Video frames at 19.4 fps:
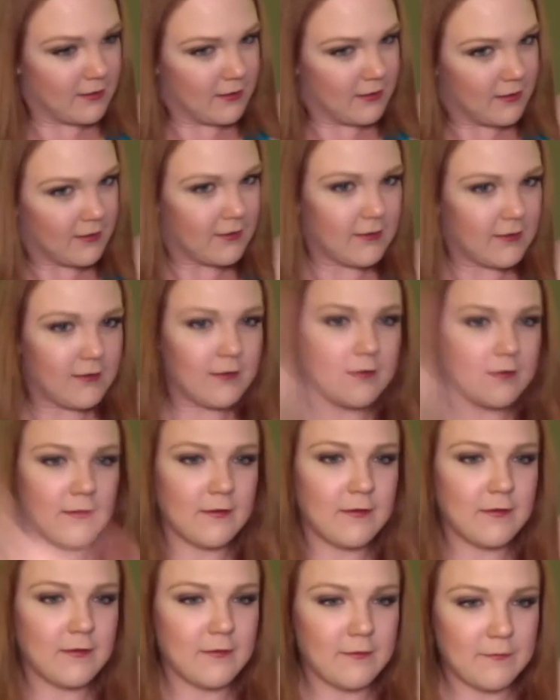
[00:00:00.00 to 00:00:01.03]

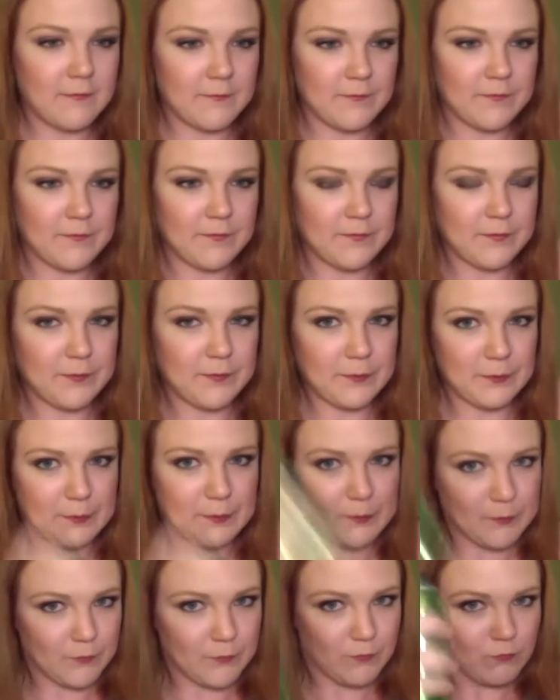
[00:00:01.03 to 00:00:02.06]

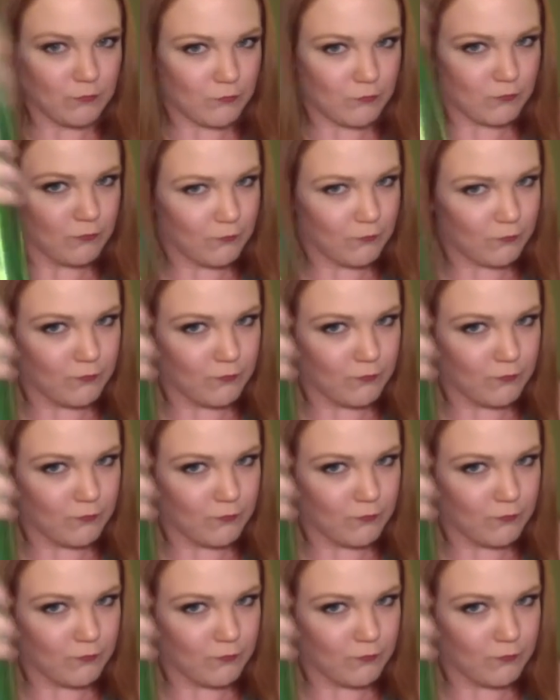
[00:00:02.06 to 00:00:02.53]
Nobody speaks.